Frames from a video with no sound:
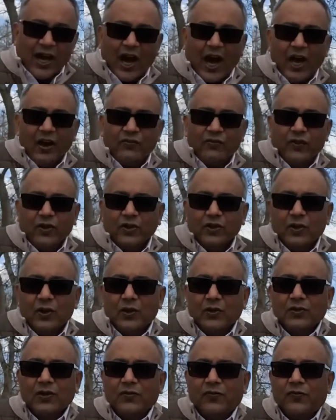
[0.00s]
And for
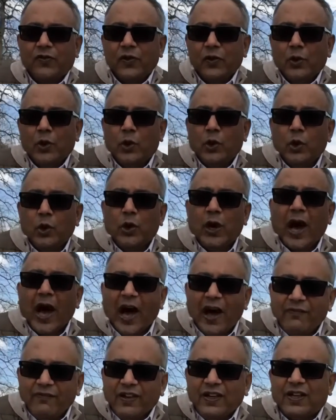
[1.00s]
those of you who
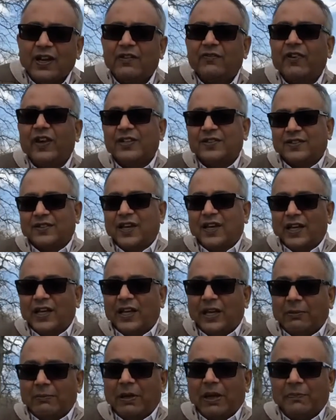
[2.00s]
haven't invested
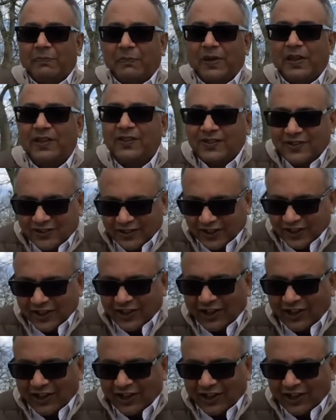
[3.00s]
in MLPs,